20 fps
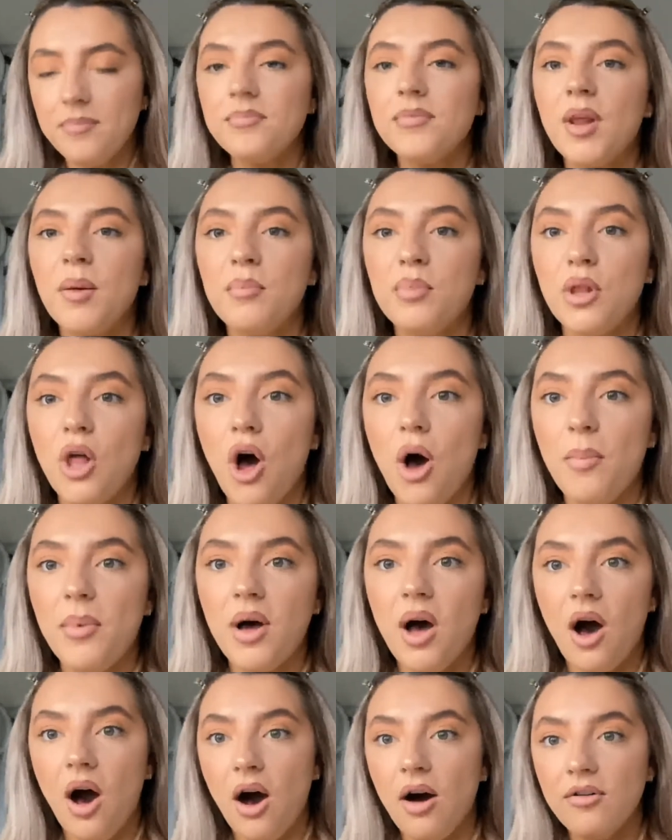blob
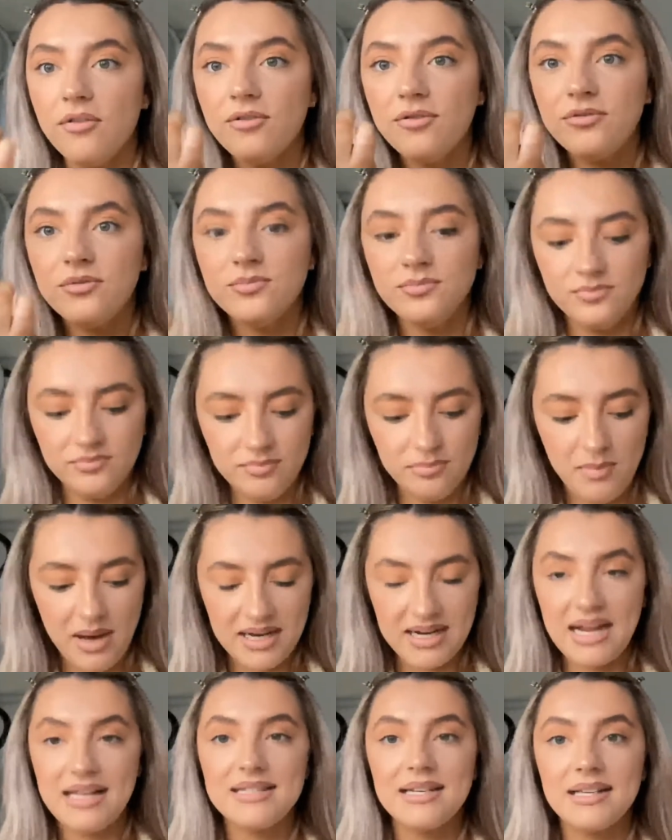of
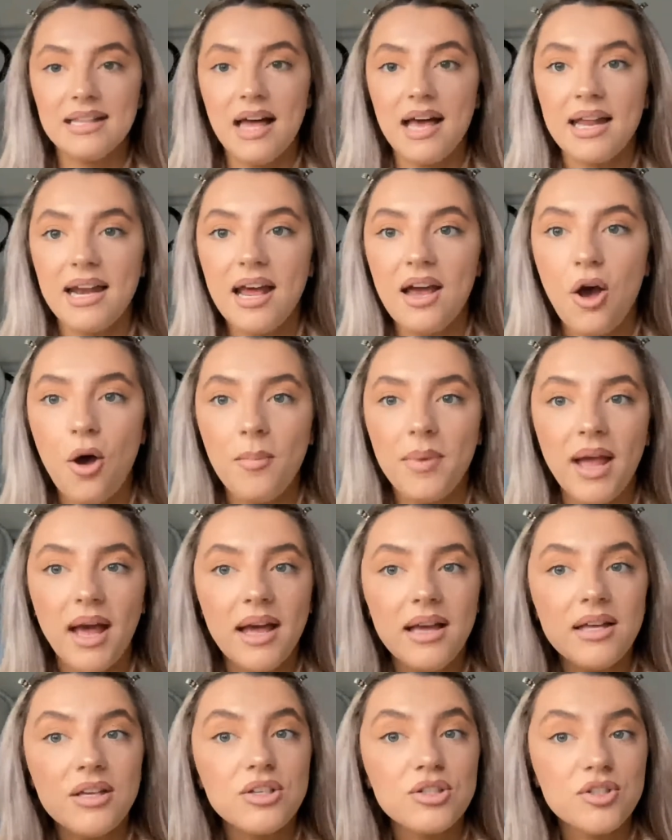magnetic liner on my
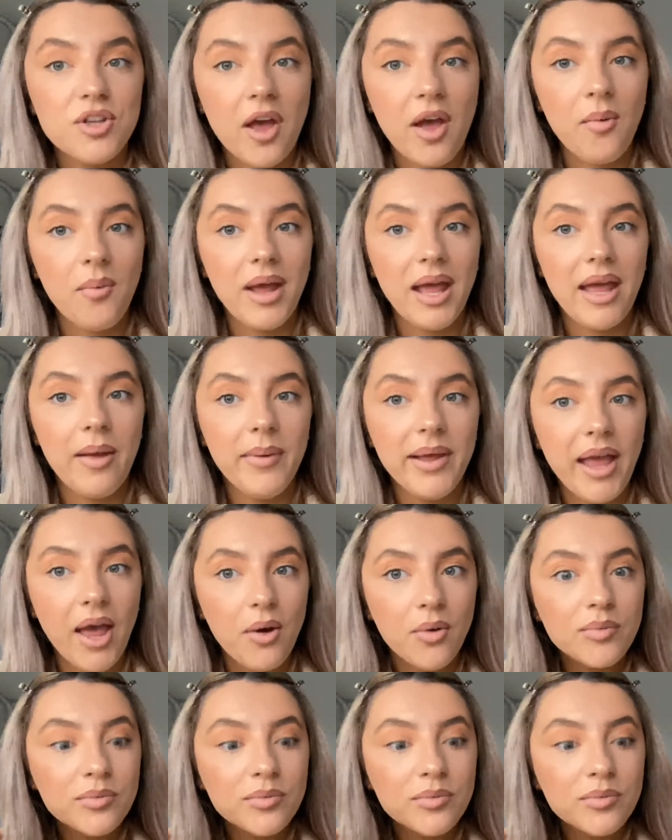eye. So here we go.